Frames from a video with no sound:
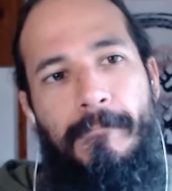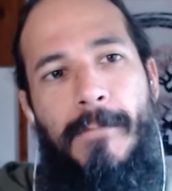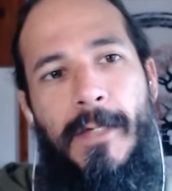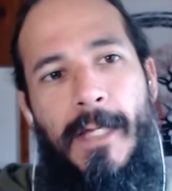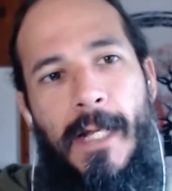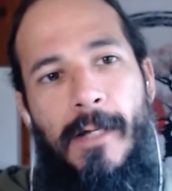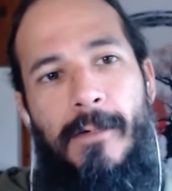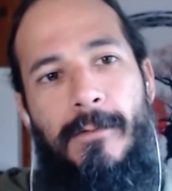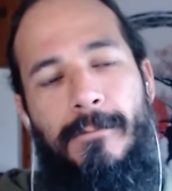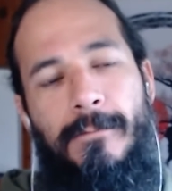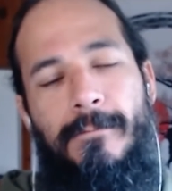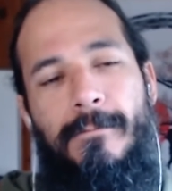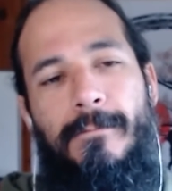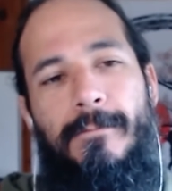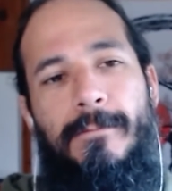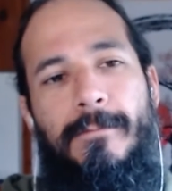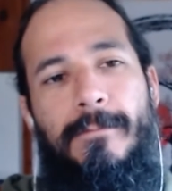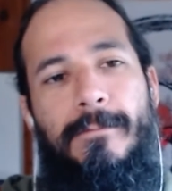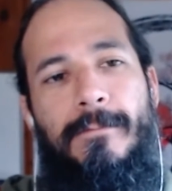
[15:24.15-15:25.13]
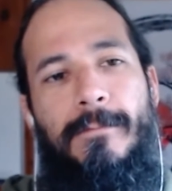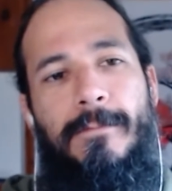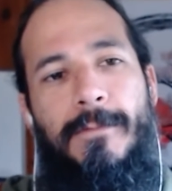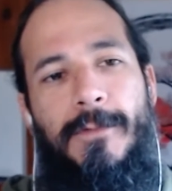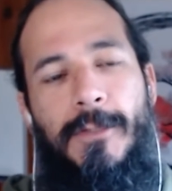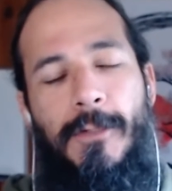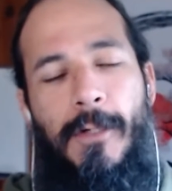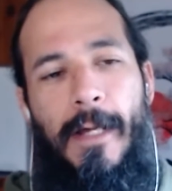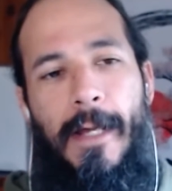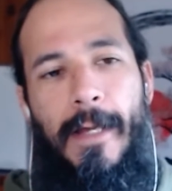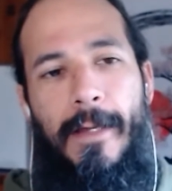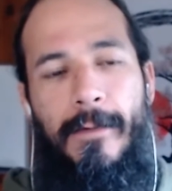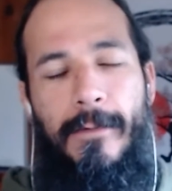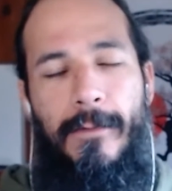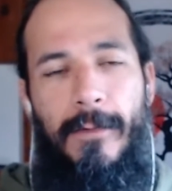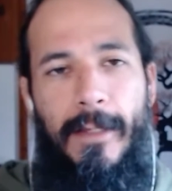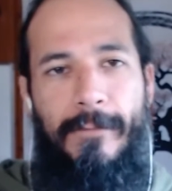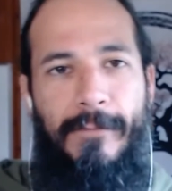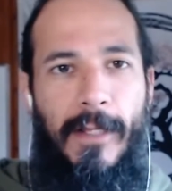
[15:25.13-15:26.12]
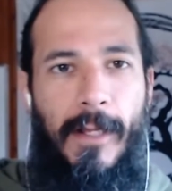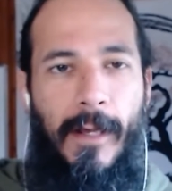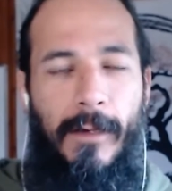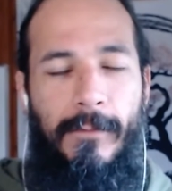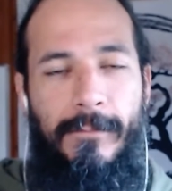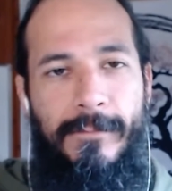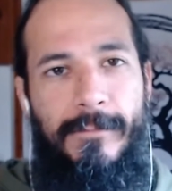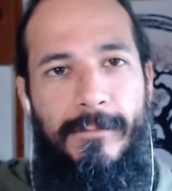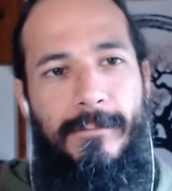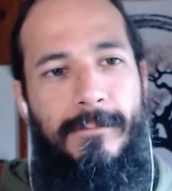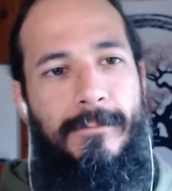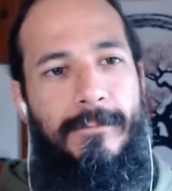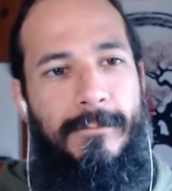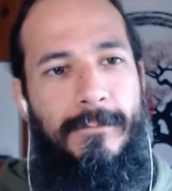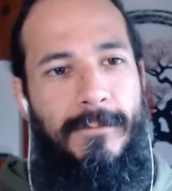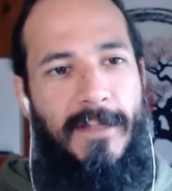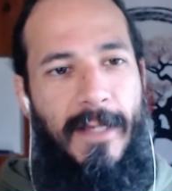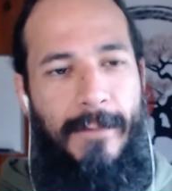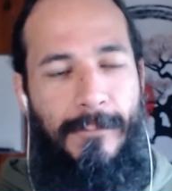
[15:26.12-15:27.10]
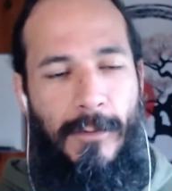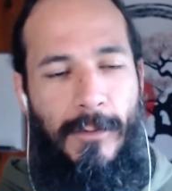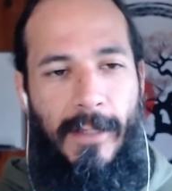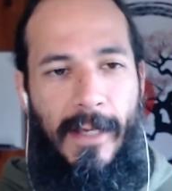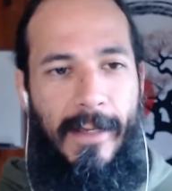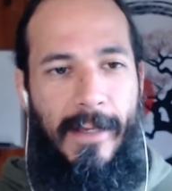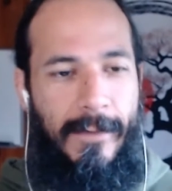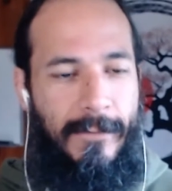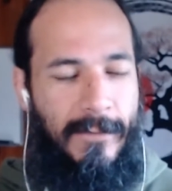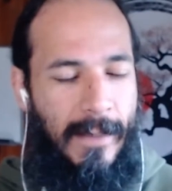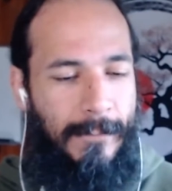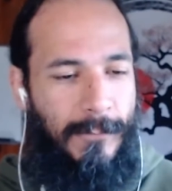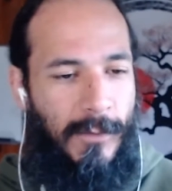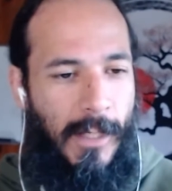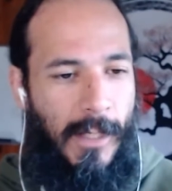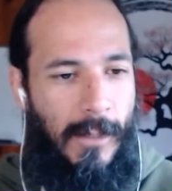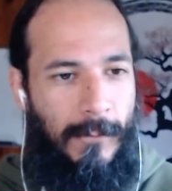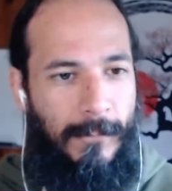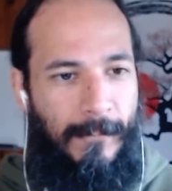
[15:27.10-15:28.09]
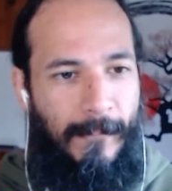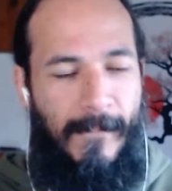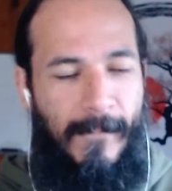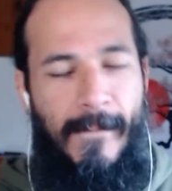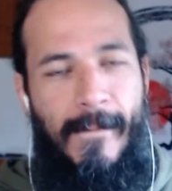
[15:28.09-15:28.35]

It's okay, you lived enough. Time to die, time to go.